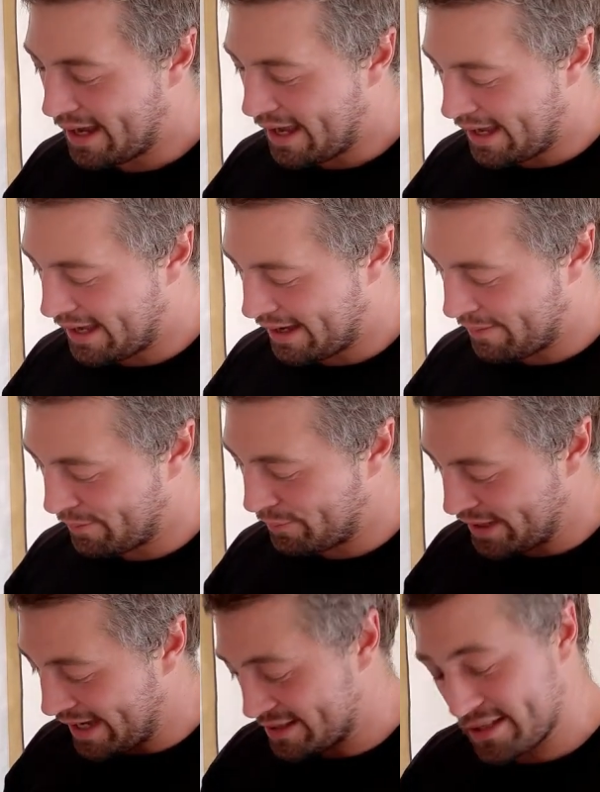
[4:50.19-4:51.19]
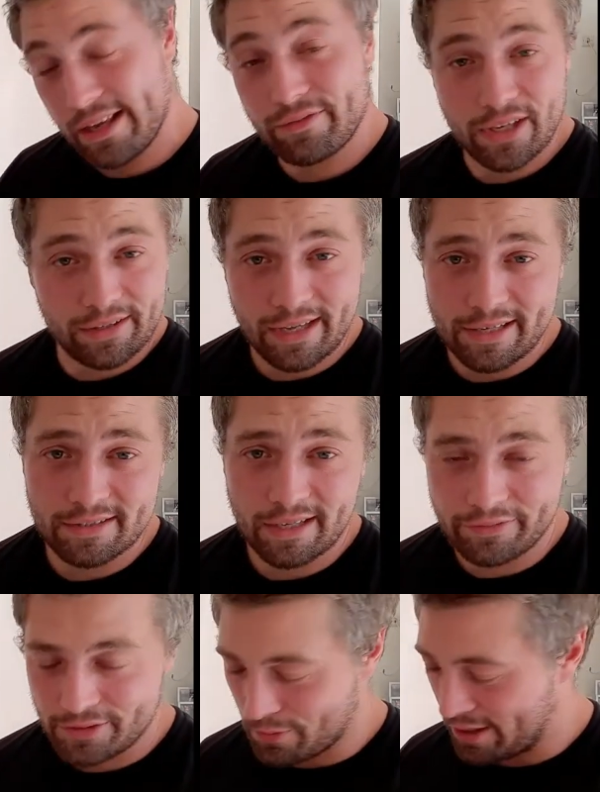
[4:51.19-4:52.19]
But yeah, so they've done that
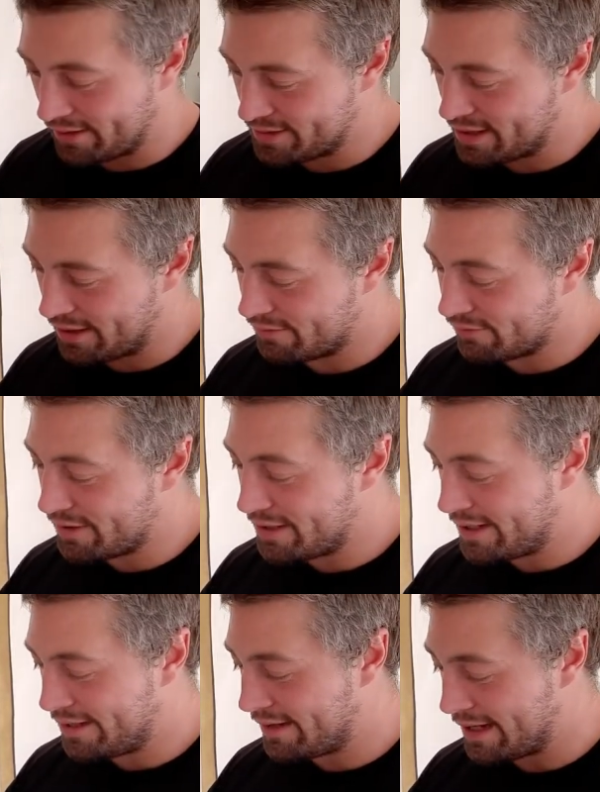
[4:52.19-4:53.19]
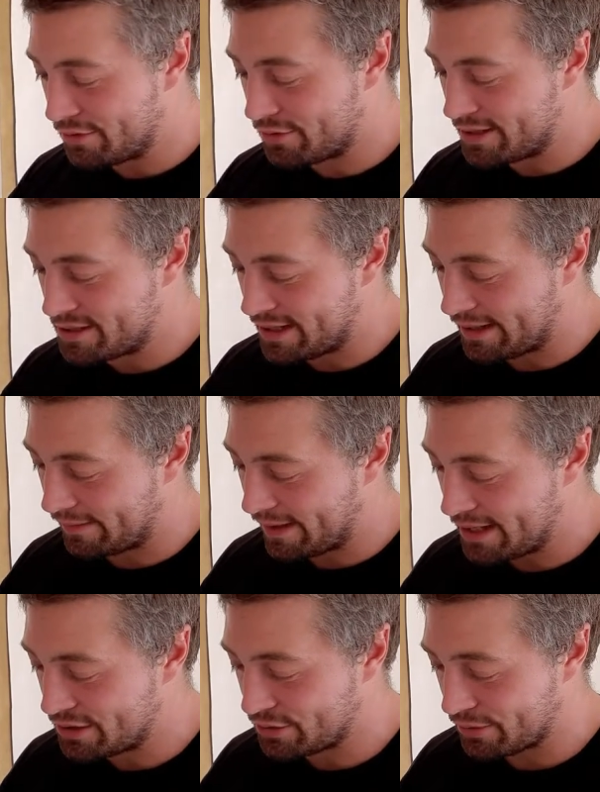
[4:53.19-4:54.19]
stuff as well. So really interesting
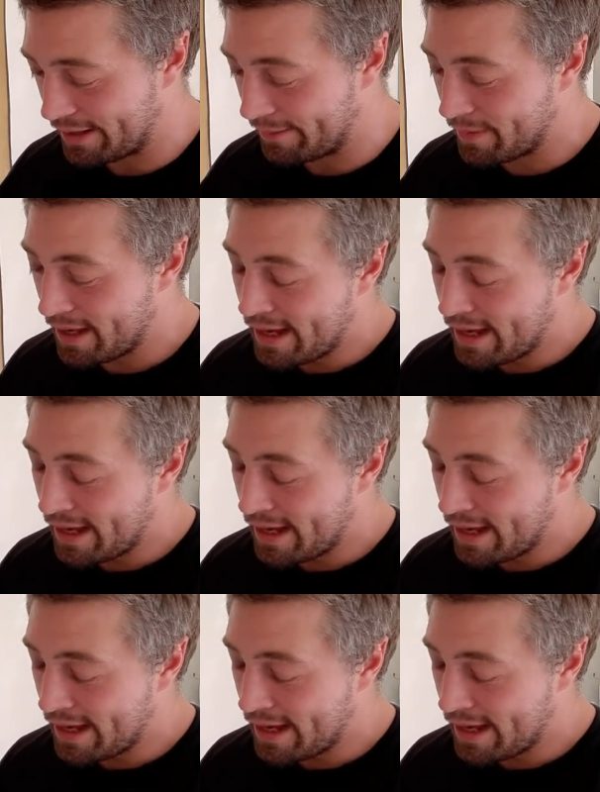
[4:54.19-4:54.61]
history.